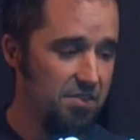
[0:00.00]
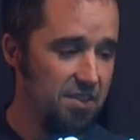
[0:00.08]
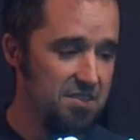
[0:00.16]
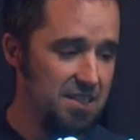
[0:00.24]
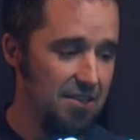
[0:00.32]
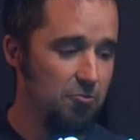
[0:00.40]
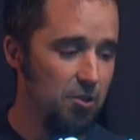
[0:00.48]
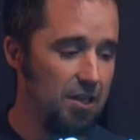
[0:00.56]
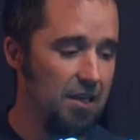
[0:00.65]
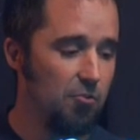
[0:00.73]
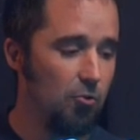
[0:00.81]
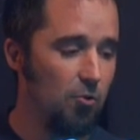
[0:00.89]
this
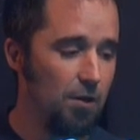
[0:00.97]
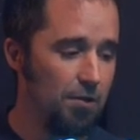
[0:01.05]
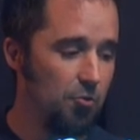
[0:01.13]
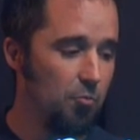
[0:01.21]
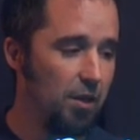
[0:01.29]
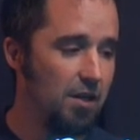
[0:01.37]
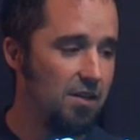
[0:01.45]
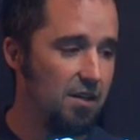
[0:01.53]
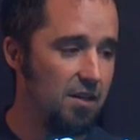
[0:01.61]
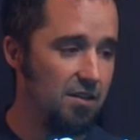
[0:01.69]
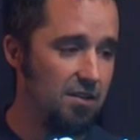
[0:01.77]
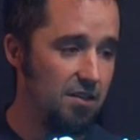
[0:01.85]
tetrahedral
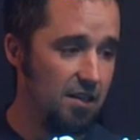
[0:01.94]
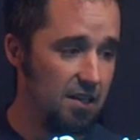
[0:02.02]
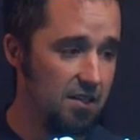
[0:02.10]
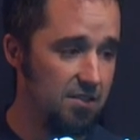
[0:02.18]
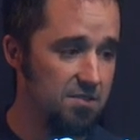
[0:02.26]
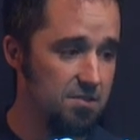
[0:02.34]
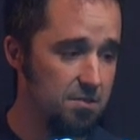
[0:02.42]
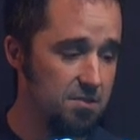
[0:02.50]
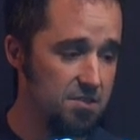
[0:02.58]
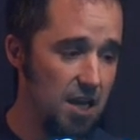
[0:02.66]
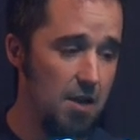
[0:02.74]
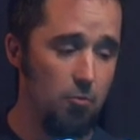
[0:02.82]
intermediate is
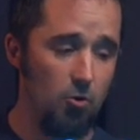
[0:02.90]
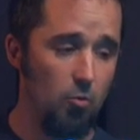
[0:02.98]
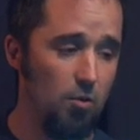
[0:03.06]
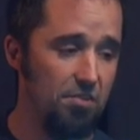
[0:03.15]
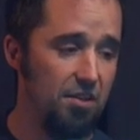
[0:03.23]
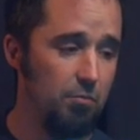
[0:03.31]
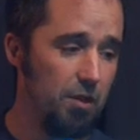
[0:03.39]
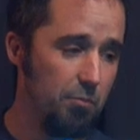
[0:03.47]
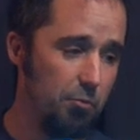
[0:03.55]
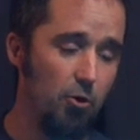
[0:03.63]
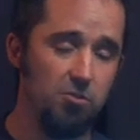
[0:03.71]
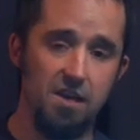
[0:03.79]
stable. We'll simply
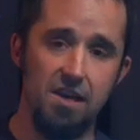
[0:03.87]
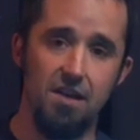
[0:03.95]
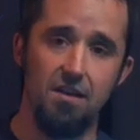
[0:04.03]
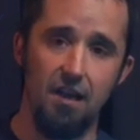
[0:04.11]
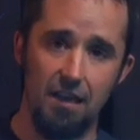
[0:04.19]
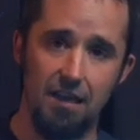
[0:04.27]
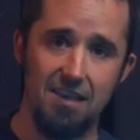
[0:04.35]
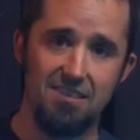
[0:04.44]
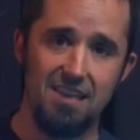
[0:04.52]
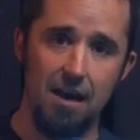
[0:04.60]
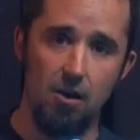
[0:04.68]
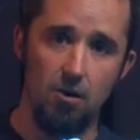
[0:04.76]
protonate it and get
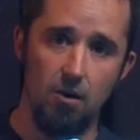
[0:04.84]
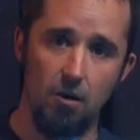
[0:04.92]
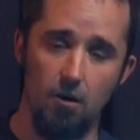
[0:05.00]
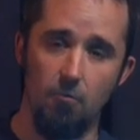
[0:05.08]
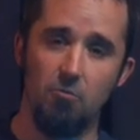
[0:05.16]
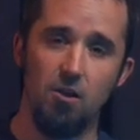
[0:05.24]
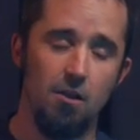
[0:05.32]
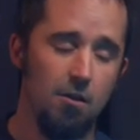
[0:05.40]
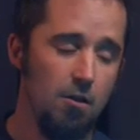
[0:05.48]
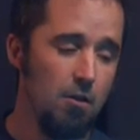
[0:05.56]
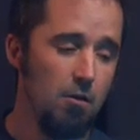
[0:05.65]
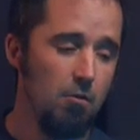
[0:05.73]
the alcohol.
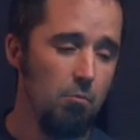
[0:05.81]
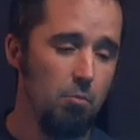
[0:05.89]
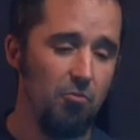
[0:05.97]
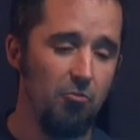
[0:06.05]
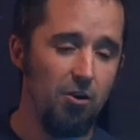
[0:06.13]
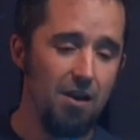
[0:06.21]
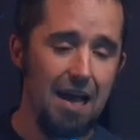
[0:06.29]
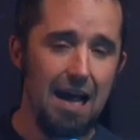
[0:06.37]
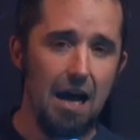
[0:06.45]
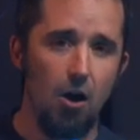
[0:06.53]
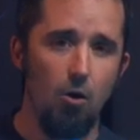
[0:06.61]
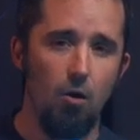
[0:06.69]
But for
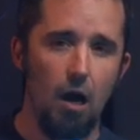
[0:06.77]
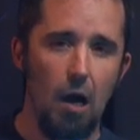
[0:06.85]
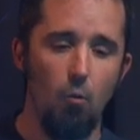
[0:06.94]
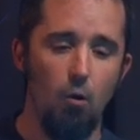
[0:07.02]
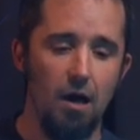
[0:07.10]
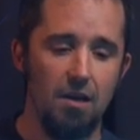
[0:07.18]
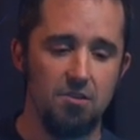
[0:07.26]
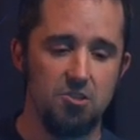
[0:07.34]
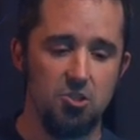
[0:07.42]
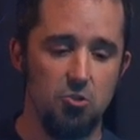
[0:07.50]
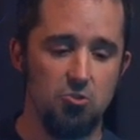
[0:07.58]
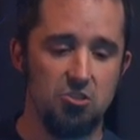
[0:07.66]
now, I want
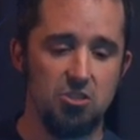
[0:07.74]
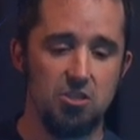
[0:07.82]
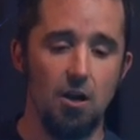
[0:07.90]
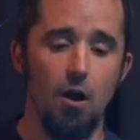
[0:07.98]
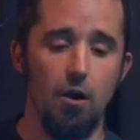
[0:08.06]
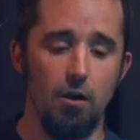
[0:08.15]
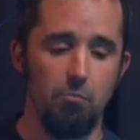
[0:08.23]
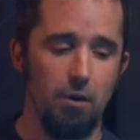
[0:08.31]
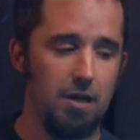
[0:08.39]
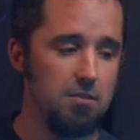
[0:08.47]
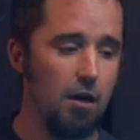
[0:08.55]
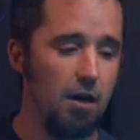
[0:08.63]
to start
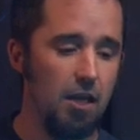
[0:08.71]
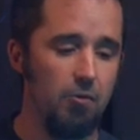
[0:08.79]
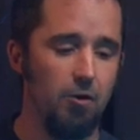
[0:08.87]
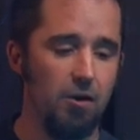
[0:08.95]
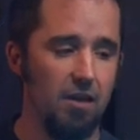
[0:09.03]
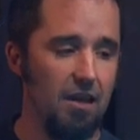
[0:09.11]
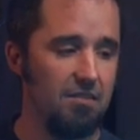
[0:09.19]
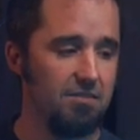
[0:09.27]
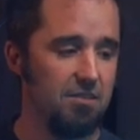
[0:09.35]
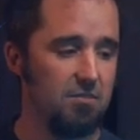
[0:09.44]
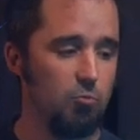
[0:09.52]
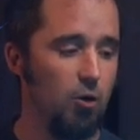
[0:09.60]
by talking about
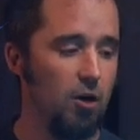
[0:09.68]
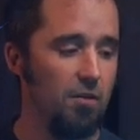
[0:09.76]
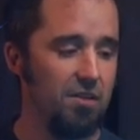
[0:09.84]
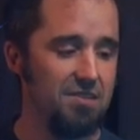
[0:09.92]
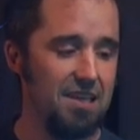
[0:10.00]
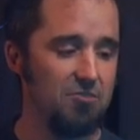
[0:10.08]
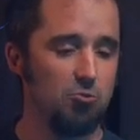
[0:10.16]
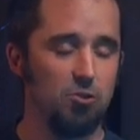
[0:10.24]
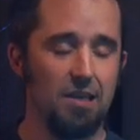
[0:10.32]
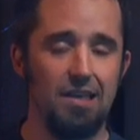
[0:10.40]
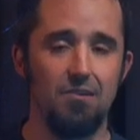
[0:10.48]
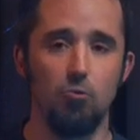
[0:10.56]
cases where the
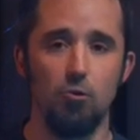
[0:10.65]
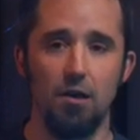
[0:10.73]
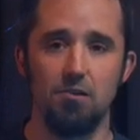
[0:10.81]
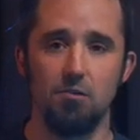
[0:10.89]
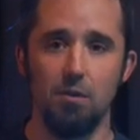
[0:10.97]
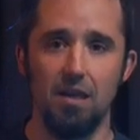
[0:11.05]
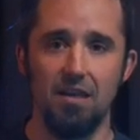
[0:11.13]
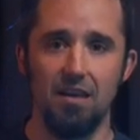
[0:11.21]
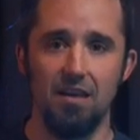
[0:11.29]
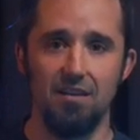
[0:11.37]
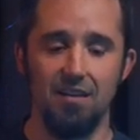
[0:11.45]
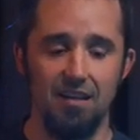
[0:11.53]
tetrahedral
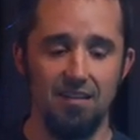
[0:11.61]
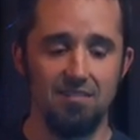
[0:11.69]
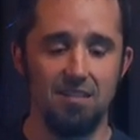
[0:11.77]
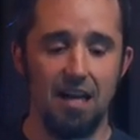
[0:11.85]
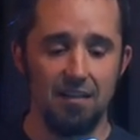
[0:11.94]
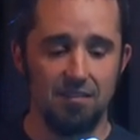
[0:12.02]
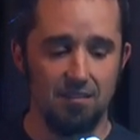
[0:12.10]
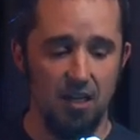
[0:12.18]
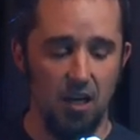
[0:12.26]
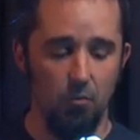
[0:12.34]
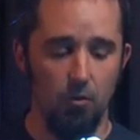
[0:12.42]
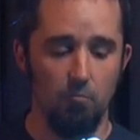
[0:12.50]
intermediate is not
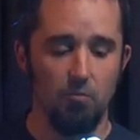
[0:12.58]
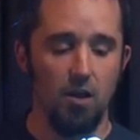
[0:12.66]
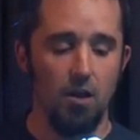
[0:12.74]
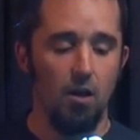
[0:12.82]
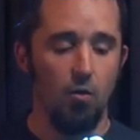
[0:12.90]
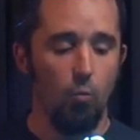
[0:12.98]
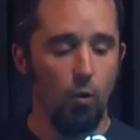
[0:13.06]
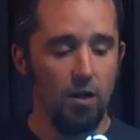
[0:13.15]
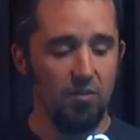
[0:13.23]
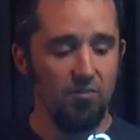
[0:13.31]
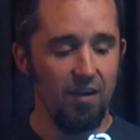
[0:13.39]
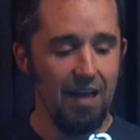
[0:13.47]
stable. What
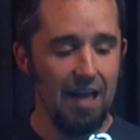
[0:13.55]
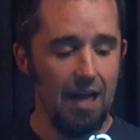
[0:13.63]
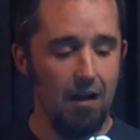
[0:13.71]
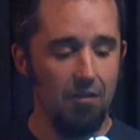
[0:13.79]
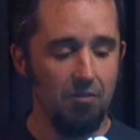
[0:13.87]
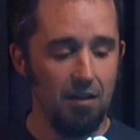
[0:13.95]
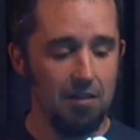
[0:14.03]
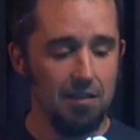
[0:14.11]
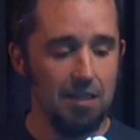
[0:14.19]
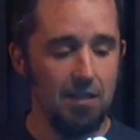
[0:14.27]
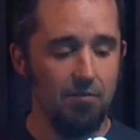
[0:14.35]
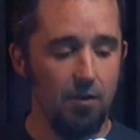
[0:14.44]
if I have a
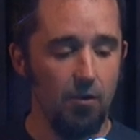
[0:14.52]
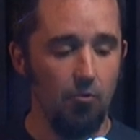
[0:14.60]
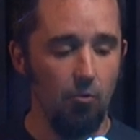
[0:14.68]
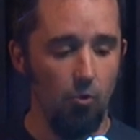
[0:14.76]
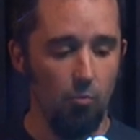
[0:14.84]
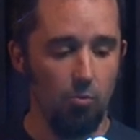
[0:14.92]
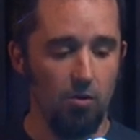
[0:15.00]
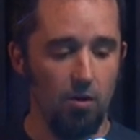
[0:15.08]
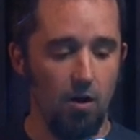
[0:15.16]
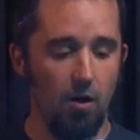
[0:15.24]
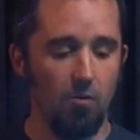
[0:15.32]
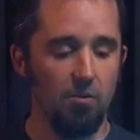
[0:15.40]
leaving group
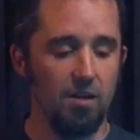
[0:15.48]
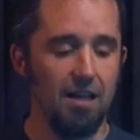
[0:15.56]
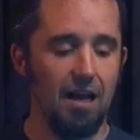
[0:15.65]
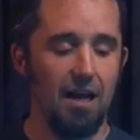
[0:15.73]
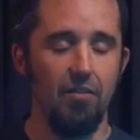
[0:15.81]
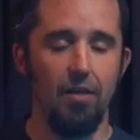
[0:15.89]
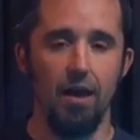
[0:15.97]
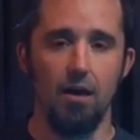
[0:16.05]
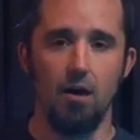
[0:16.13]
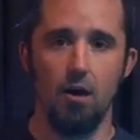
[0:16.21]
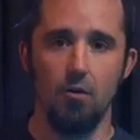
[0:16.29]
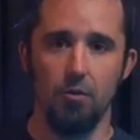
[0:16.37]
already on that
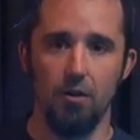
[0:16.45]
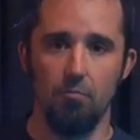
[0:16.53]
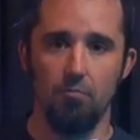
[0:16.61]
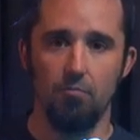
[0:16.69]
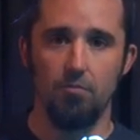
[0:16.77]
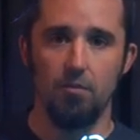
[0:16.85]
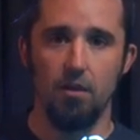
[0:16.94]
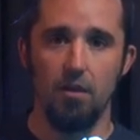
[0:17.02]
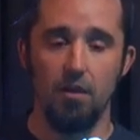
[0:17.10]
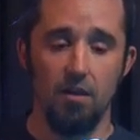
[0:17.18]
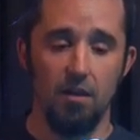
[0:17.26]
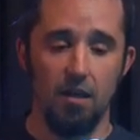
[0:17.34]
carbon?
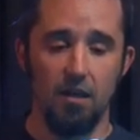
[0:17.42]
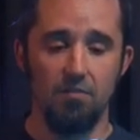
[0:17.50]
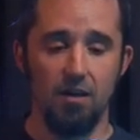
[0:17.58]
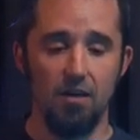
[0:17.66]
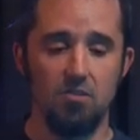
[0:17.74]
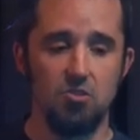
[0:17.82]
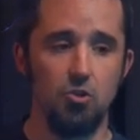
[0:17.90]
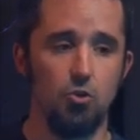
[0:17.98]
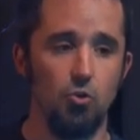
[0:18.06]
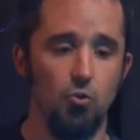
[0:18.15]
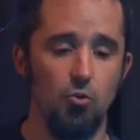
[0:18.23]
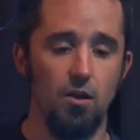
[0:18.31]
If I
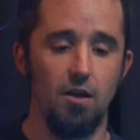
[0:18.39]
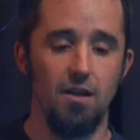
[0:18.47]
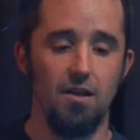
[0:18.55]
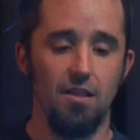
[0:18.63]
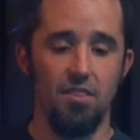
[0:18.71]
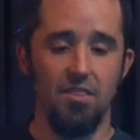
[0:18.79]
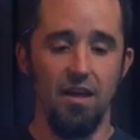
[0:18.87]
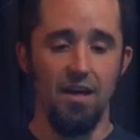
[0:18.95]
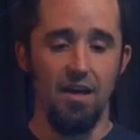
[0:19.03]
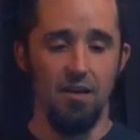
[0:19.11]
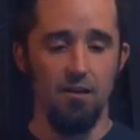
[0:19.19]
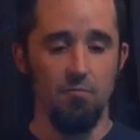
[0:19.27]
do,
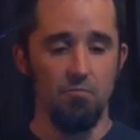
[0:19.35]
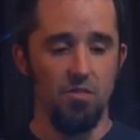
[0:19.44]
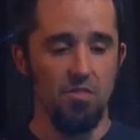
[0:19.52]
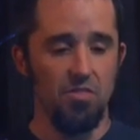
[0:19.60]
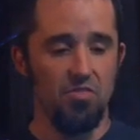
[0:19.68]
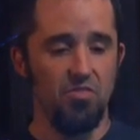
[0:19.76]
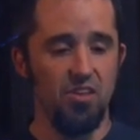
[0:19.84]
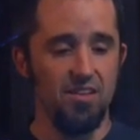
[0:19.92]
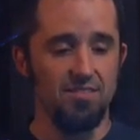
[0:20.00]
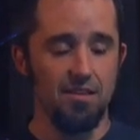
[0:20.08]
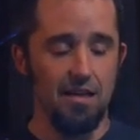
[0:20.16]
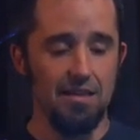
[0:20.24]
then
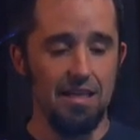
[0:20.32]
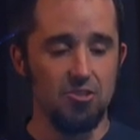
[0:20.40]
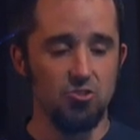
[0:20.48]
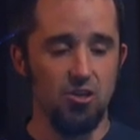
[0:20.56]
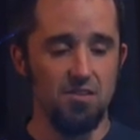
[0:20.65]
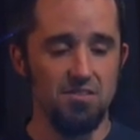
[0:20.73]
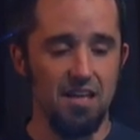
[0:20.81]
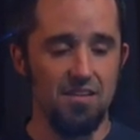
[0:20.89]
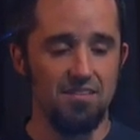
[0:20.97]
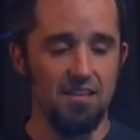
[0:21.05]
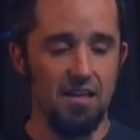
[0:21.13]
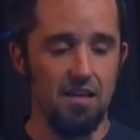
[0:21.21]
this electron
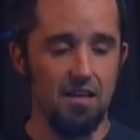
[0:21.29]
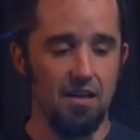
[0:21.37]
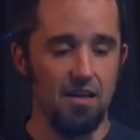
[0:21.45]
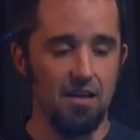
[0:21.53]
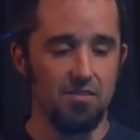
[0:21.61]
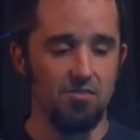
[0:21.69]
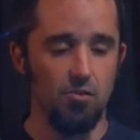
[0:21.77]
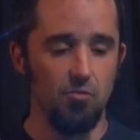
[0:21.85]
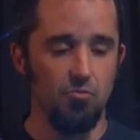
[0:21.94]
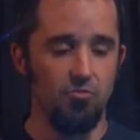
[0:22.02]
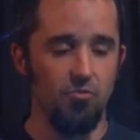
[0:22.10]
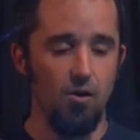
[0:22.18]
density can sort
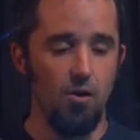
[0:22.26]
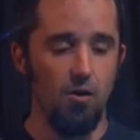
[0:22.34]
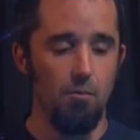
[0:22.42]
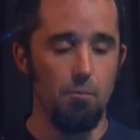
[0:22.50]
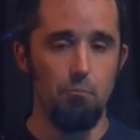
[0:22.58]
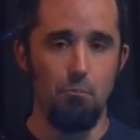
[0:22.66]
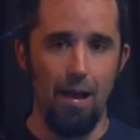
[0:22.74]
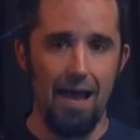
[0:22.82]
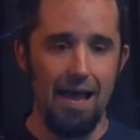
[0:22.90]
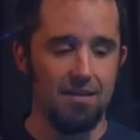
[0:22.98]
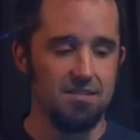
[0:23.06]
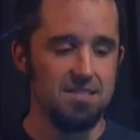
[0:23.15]
of fall
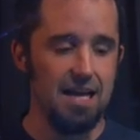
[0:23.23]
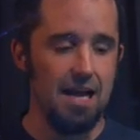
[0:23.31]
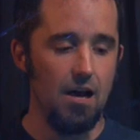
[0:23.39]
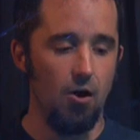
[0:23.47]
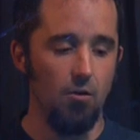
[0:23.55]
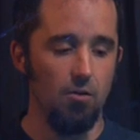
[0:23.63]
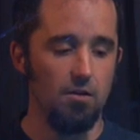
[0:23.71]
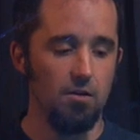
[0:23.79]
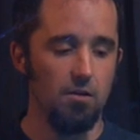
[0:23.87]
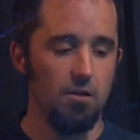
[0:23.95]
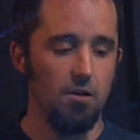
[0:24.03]
back down.